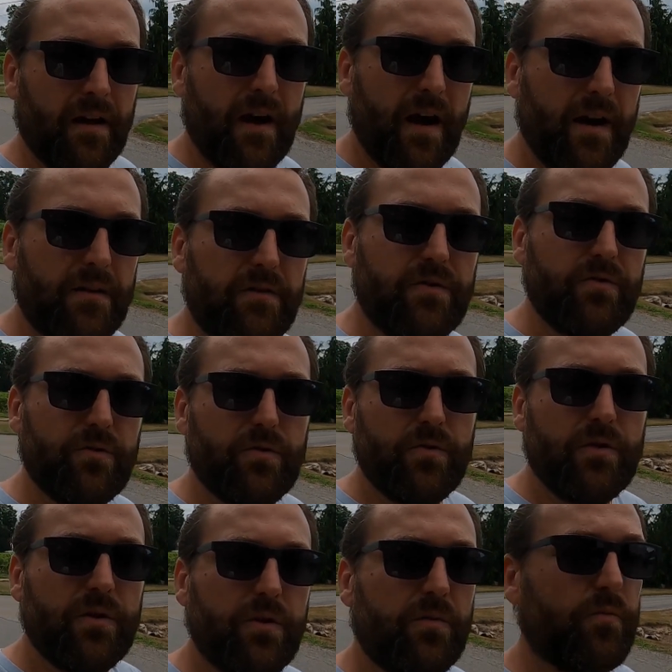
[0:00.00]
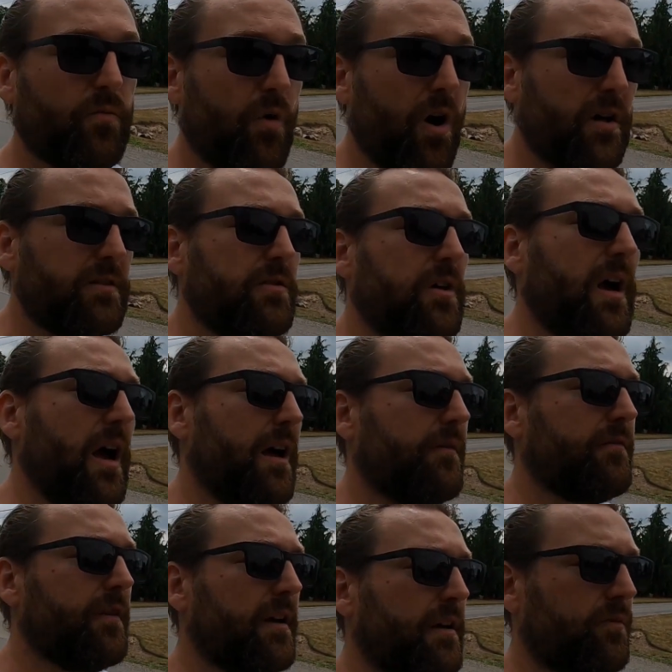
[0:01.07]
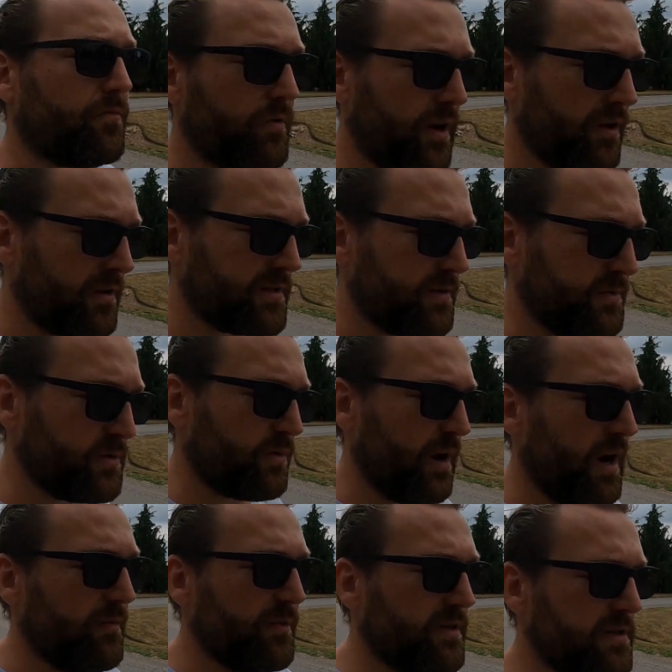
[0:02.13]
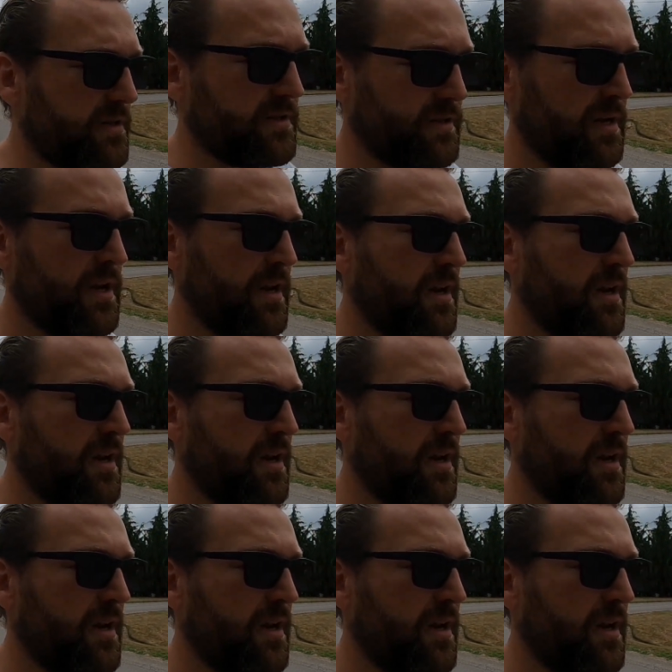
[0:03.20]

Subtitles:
I do want to have like real subscribers,